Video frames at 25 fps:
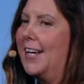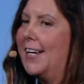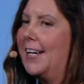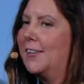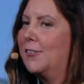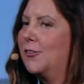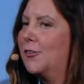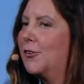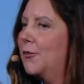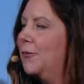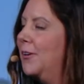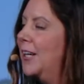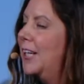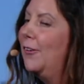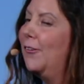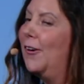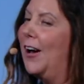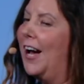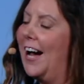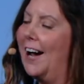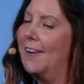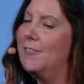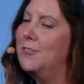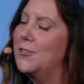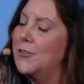and so we don't
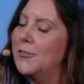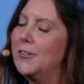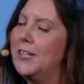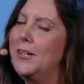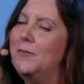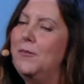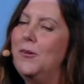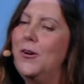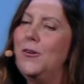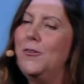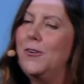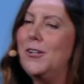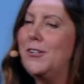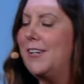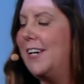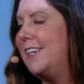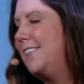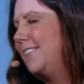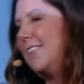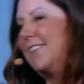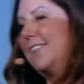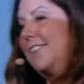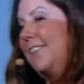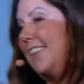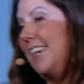have to anymore, which I
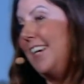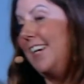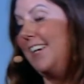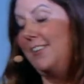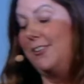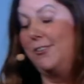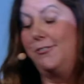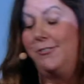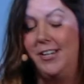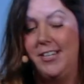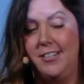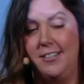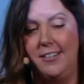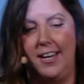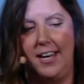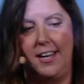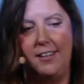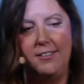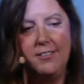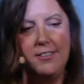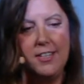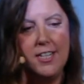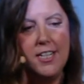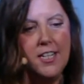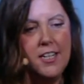just think is
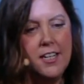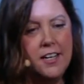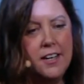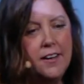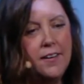fantastic.